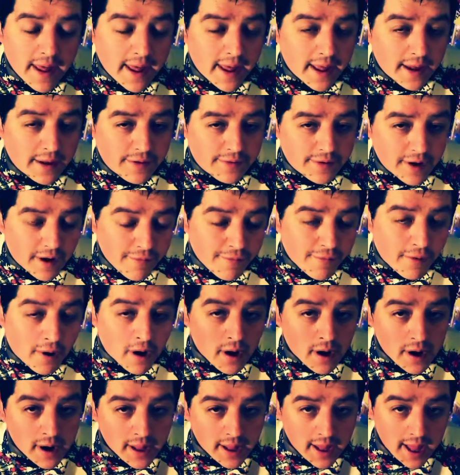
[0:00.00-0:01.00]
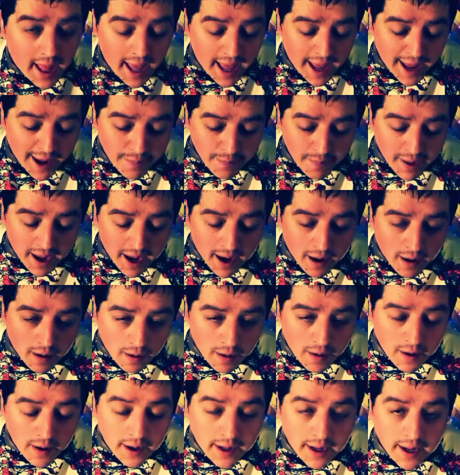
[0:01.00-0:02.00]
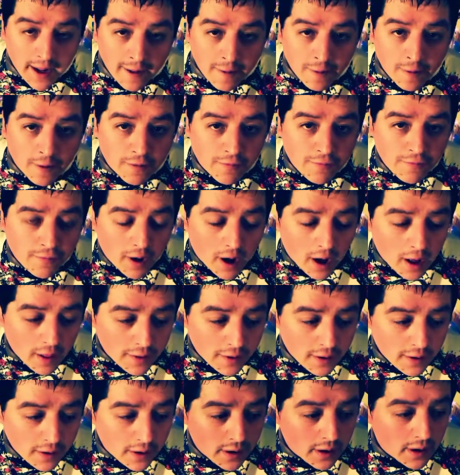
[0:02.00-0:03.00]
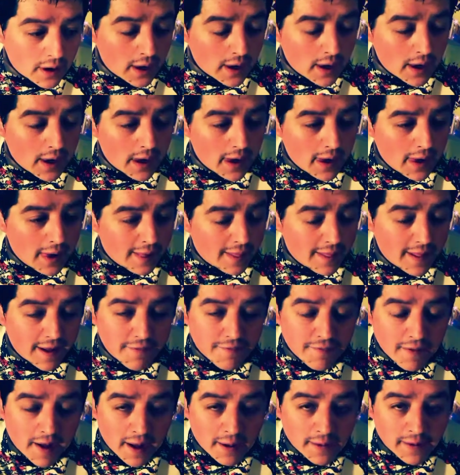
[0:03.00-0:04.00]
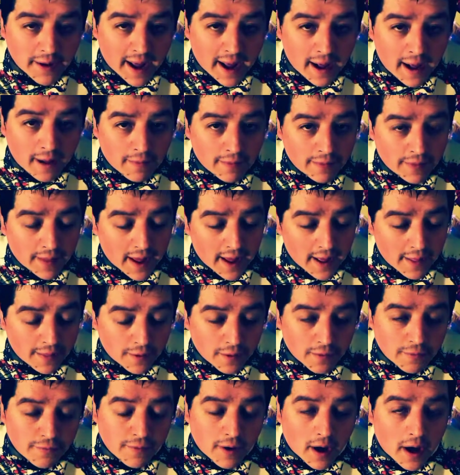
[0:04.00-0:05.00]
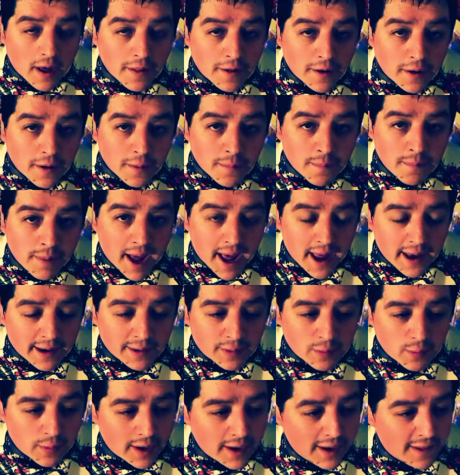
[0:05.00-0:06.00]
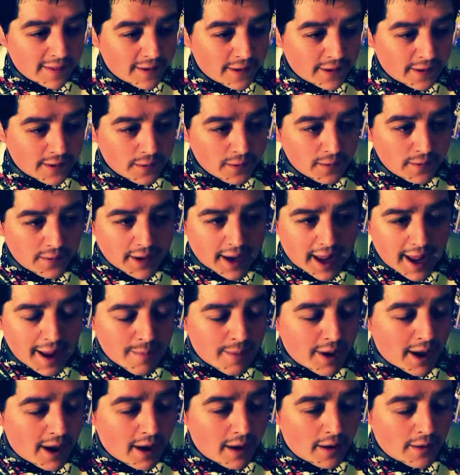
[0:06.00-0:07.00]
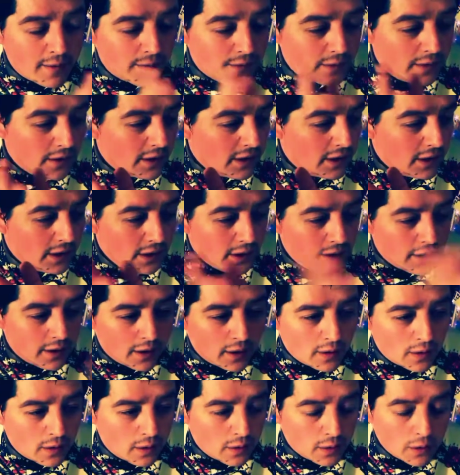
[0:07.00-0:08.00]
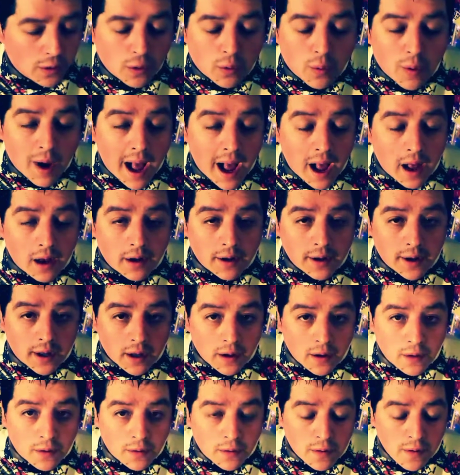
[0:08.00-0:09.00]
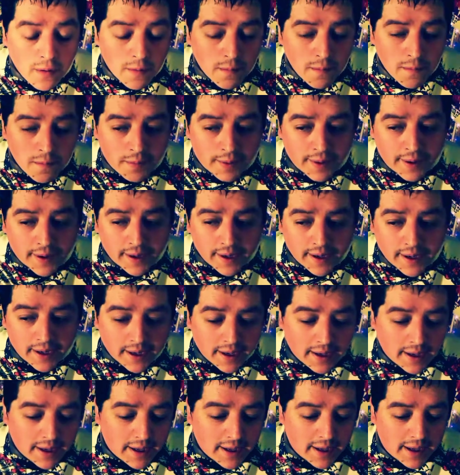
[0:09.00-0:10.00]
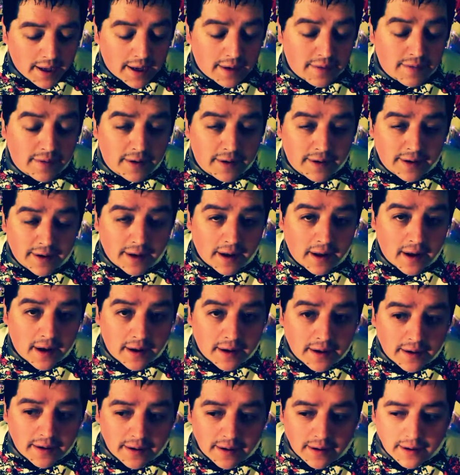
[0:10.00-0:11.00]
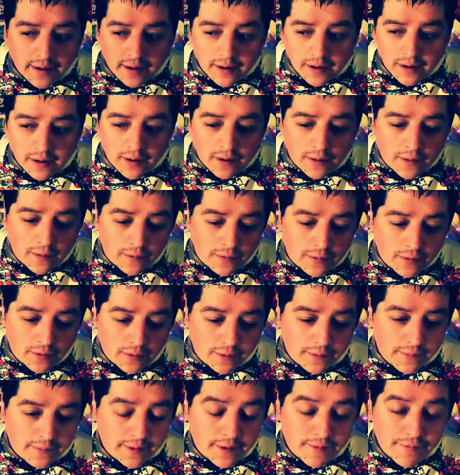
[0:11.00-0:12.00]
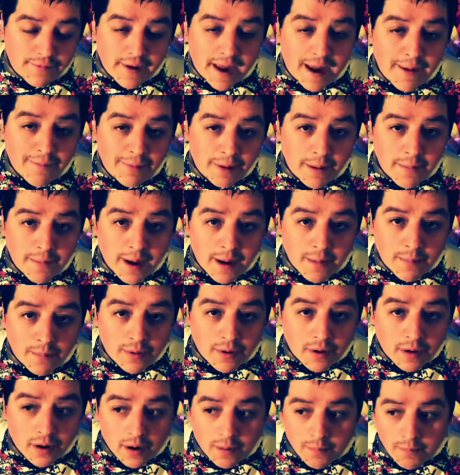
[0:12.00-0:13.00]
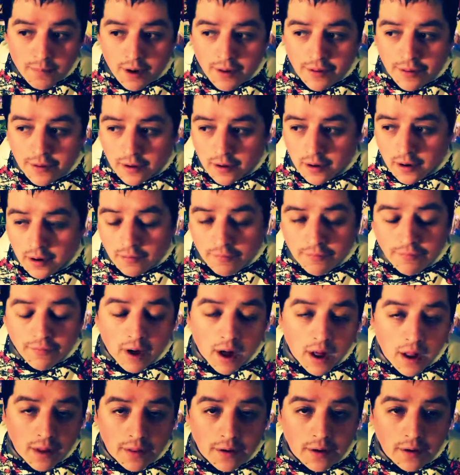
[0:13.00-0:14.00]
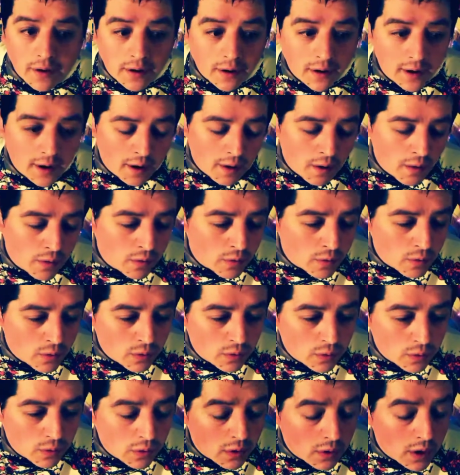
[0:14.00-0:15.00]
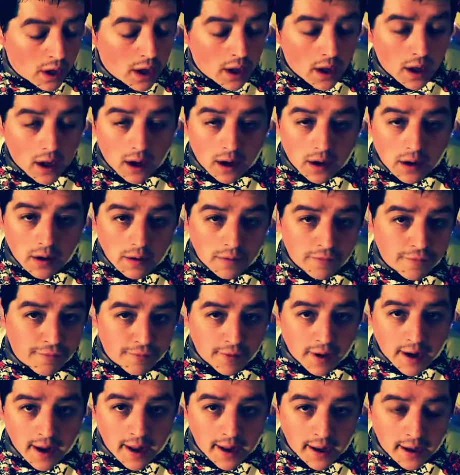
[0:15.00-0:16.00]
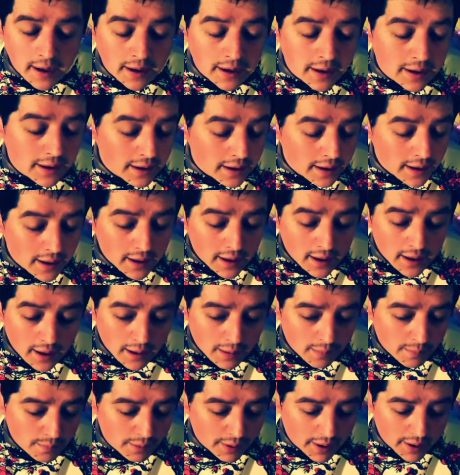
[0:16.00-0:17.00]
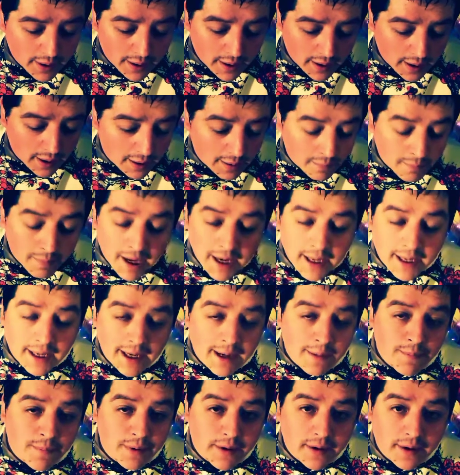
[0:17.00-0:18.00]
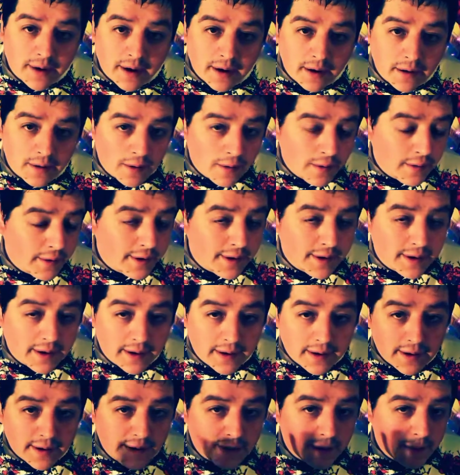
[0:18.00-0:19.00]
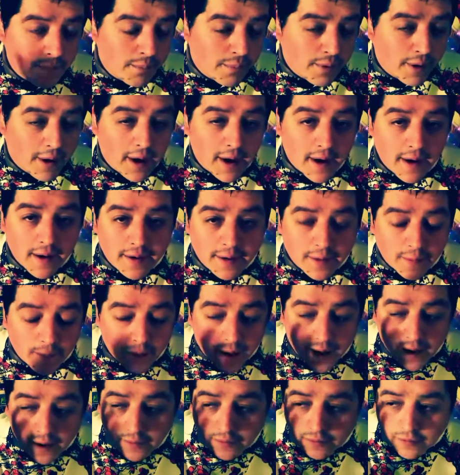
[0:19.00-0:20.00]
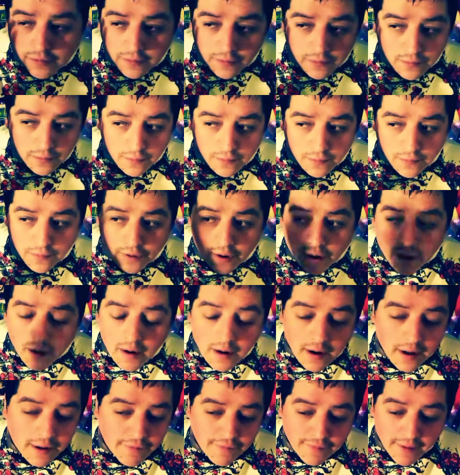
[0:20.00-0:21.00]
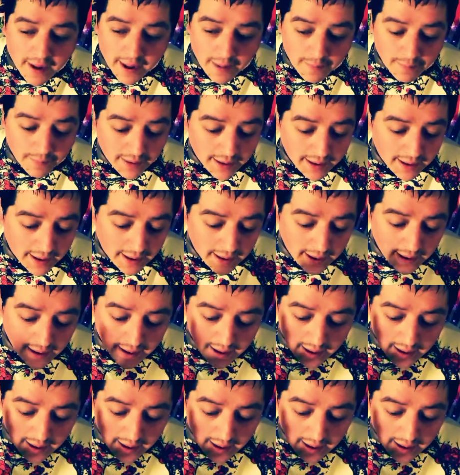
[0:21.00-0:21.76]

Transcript: Jeff Hardy and Matt Hardy and their father. They found out that their father passed away. This news came out, a little while ago, but it just sucks, to lose a family member, a mother, a father, an uncle, a good friend. But my deepest condolences and prayers go out to the Hardy family.